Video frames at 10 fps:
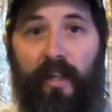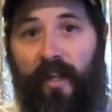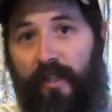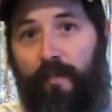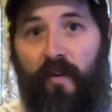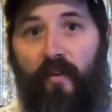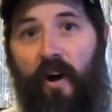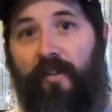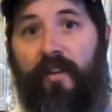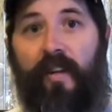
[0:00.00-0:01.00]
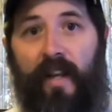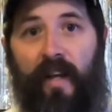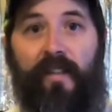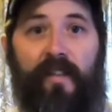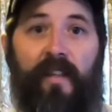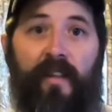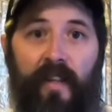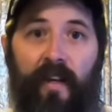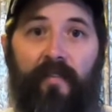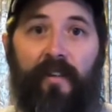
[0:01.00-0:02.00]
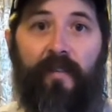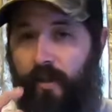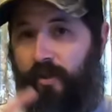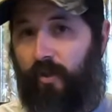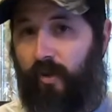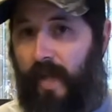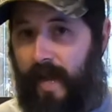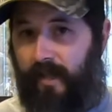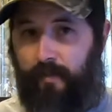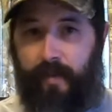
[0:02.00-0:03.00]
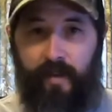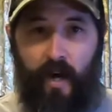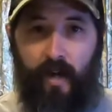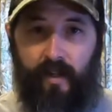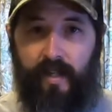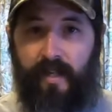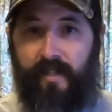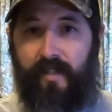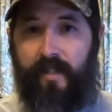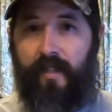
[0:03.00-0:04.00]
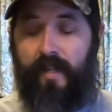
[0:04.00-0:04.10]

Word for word: Let's move on to the next gift. So last but not least,